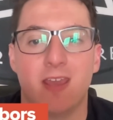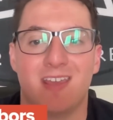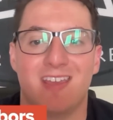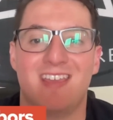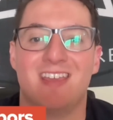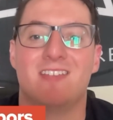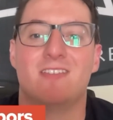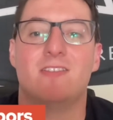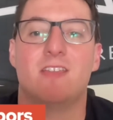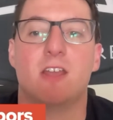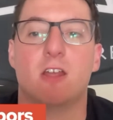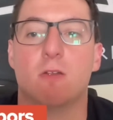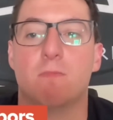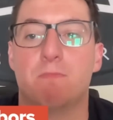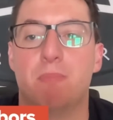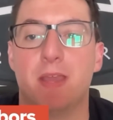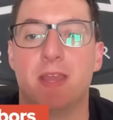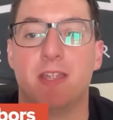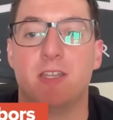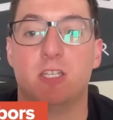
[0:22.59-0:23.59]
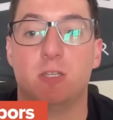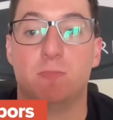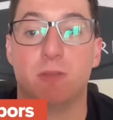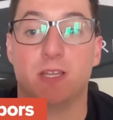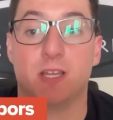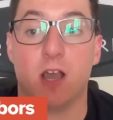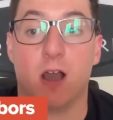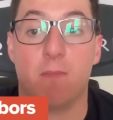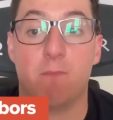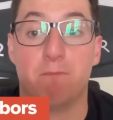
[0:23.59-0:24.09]
in their bid to
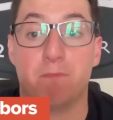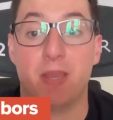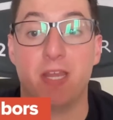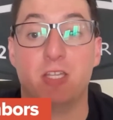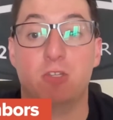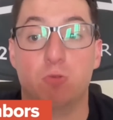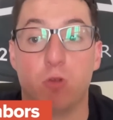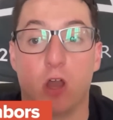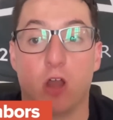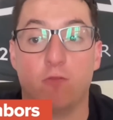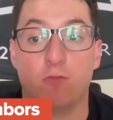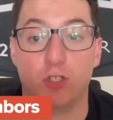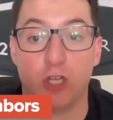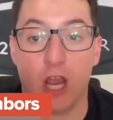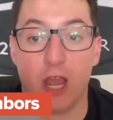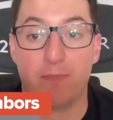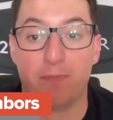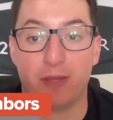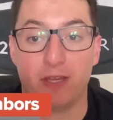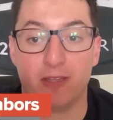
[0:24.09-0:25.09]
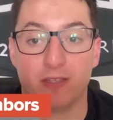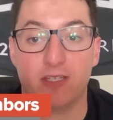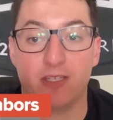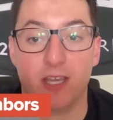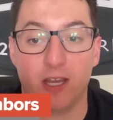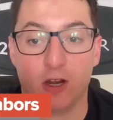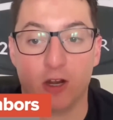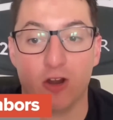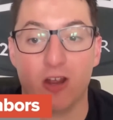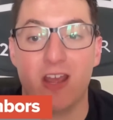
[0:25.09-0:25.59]
become Big 12 champions
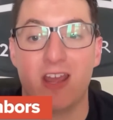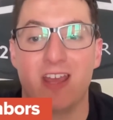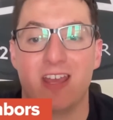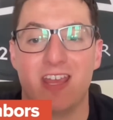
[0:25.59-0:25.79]
here